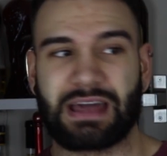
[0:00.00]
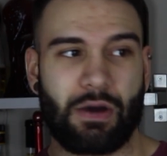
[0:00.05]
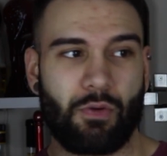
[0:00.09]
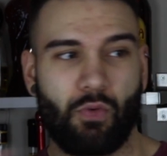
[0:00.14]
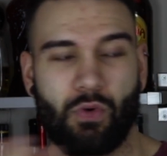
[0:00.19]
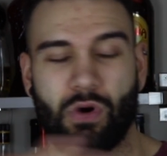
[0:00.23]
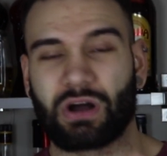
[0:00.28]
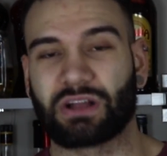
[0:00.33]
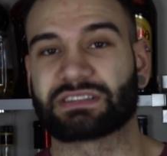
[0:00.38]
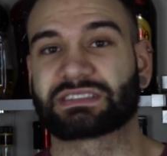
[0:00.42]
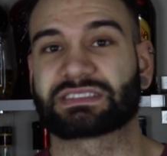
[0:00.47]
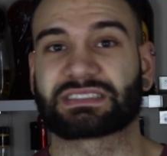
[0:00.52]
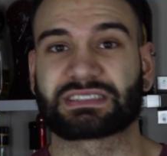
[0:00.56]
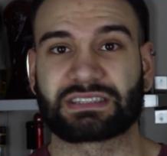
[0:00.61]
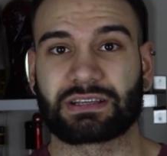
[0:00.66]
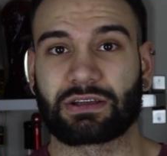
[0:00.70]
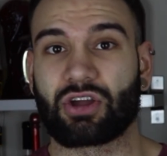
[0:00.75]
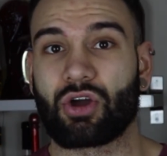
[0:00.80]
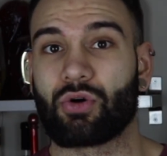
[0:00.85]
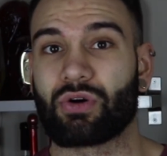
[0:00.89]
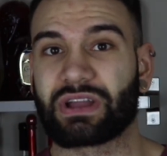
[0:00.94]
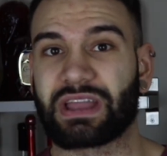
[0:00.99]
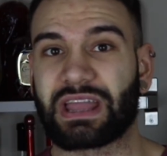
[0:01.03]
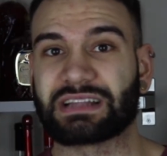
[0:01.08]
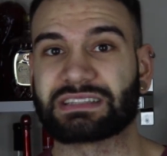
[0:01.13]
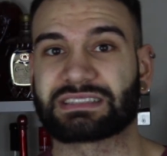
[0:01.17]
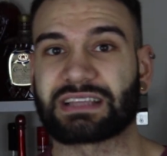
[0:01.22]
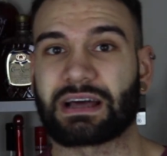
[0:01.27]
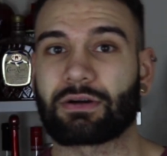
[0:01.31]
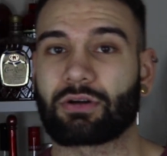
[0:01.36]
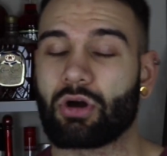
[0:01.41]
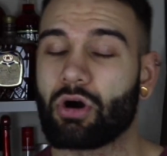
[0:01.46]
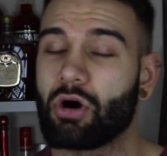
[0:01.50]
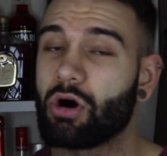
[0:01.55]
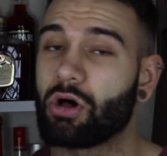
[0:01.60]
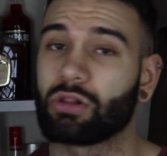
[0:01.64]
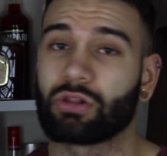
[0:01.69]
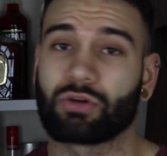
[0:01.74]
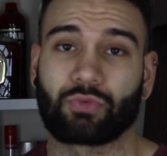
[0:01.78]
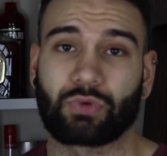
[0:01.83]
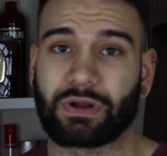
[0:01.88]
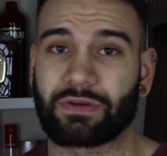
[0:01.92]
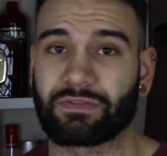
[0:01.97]
that wants to go against
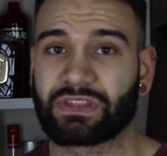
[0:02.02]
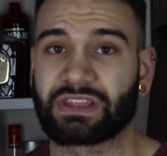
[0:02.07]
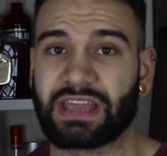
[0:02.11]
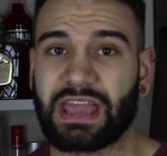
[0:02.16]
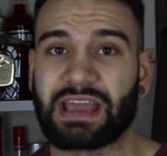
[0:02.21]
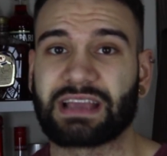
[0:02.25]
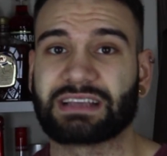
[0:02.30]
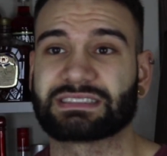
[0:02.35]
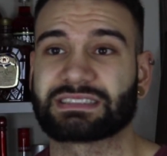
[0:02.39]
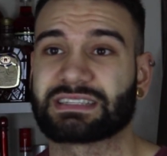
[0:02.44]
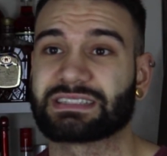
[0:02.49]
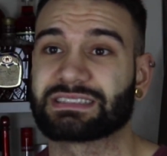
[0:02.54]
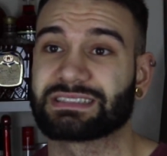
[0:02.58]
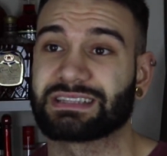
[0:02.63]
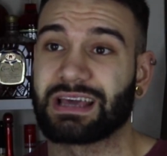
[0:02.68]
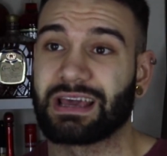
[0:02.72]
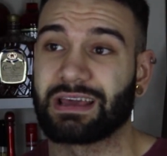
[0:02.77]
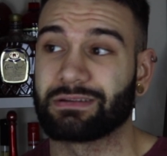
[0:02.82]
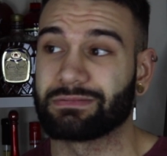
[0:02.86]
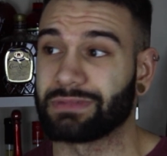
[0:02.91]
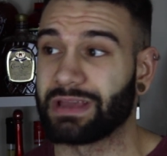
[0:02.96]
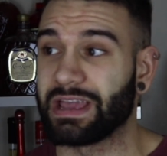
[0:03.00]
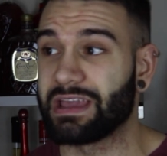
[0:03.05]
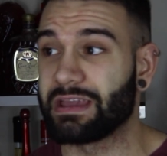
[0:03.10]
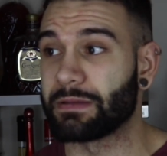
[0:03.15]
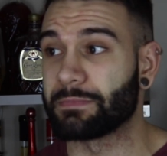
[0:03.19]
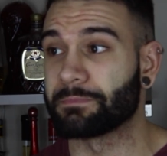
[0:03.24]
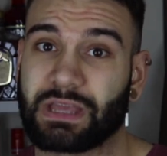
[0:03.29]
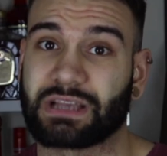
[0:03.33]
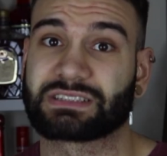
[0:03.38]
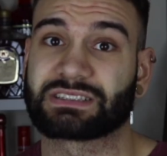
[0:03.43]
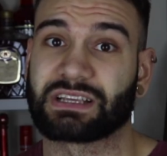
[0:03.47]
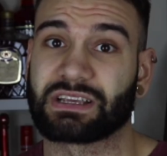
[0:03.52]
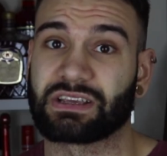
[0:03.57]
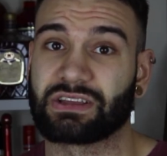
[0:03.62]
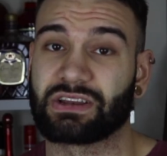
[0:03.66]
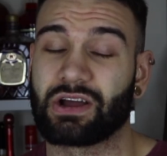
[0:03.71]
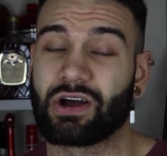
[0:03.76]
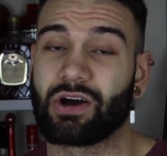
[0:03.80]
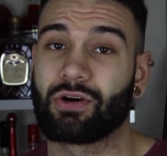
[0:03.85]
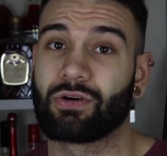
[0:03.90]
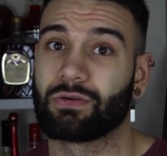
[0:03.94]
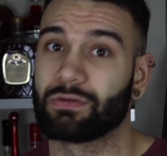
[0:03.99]
alcohol or whatever the case is, then hey, next thing you
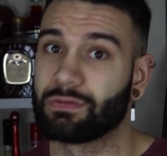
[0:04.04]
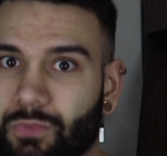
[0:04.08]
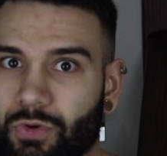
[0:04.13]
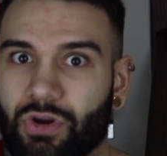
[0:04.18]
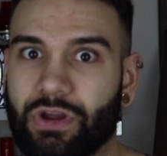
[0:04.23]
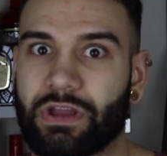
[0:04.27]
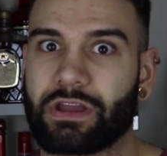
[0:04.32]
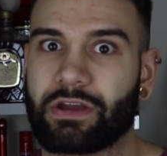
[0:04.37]
know, we're